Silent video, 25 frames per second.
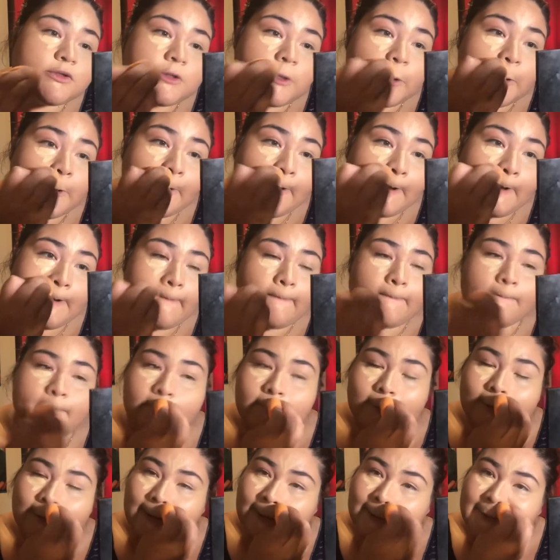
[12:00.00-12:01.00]
to
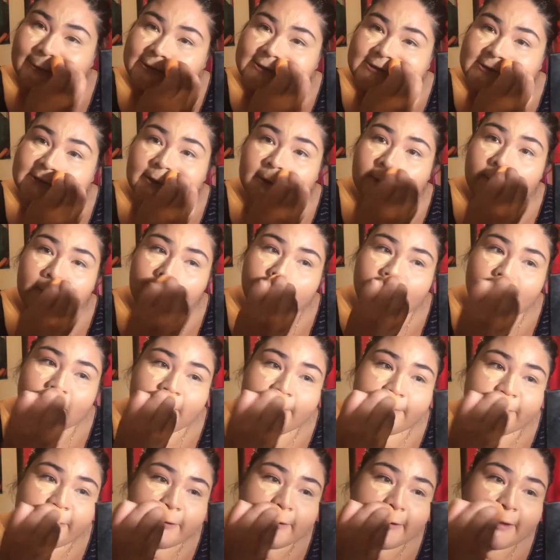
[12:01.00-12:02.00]
conceal my
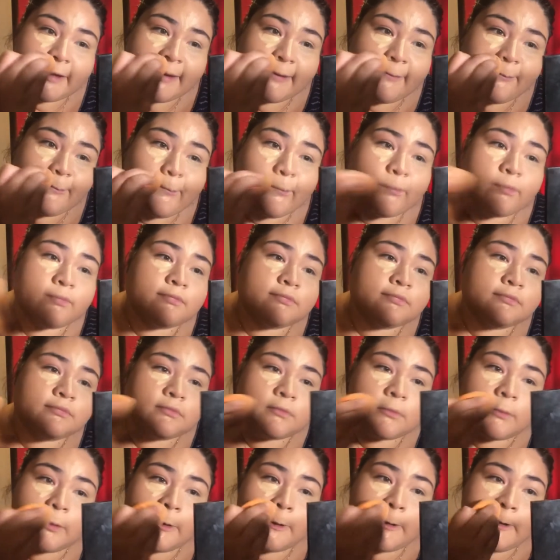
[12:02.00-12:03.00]
upper lip.
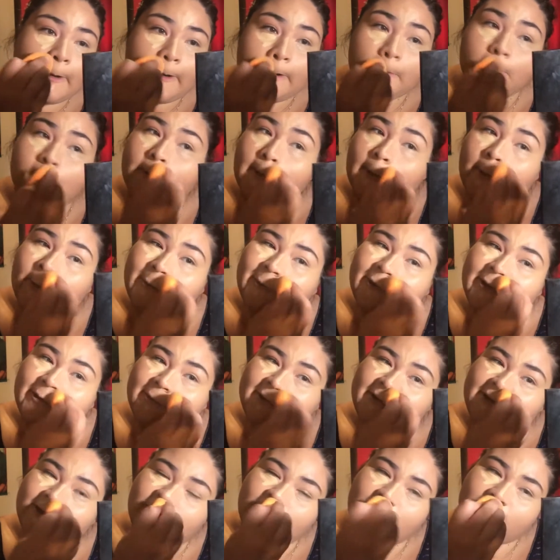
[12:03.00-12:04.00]

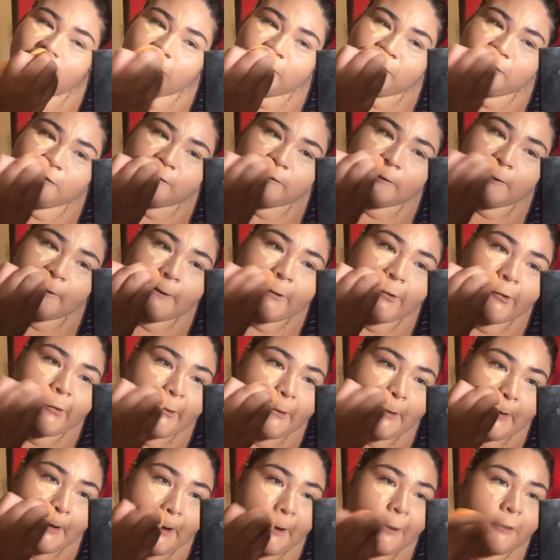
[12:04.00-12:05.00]
Only because,
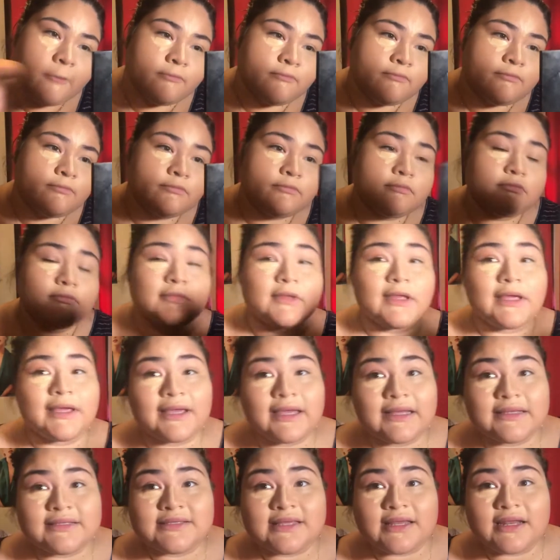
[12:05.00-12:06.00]
like
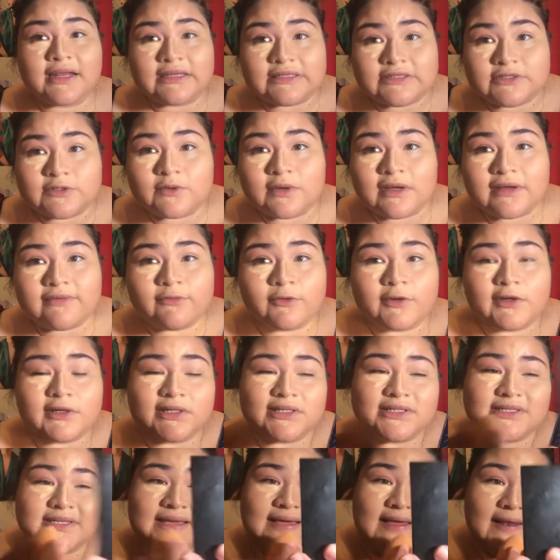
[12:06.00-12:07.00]
I said, I do have
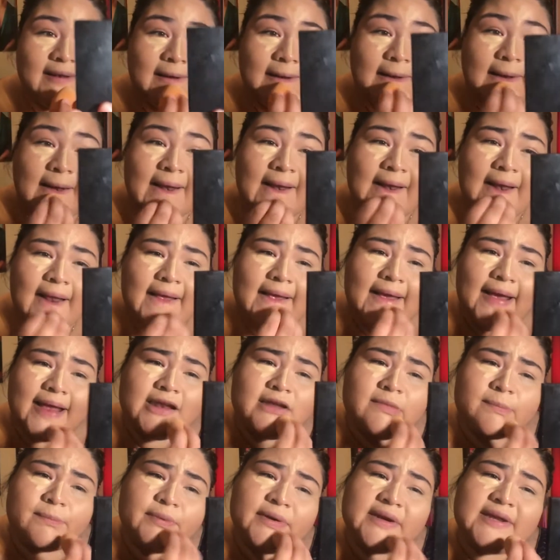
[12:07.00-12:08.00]
oily skin. And
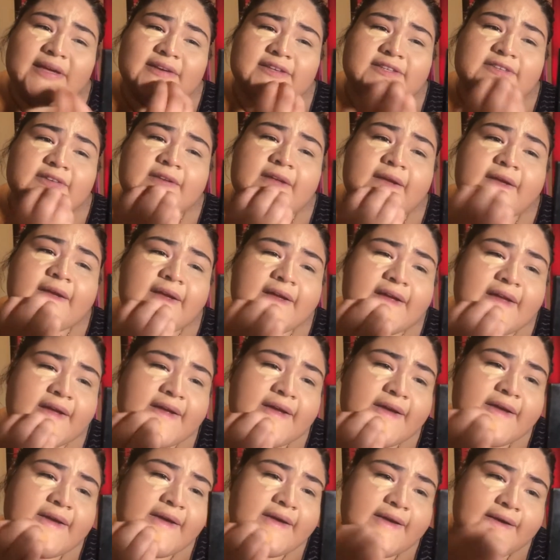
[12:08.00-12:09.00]
it breaks.
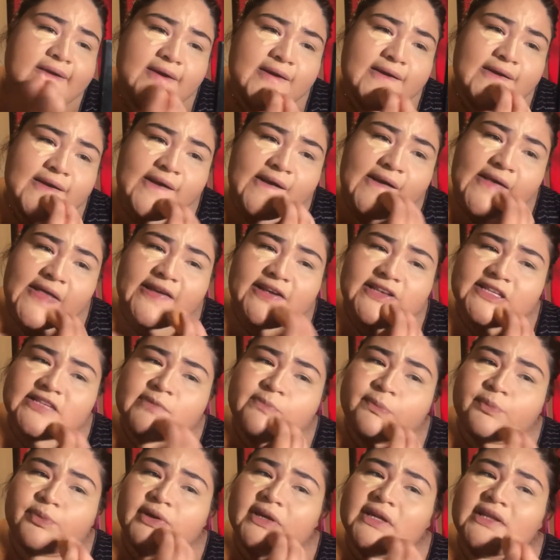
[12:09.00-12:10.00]
It likes to
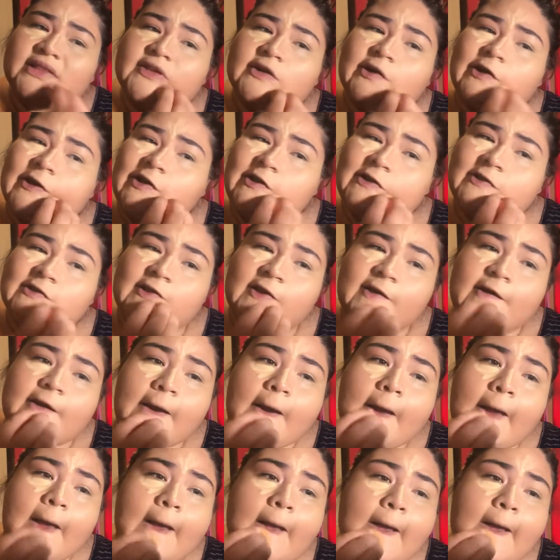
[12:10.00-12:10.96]
break there easier.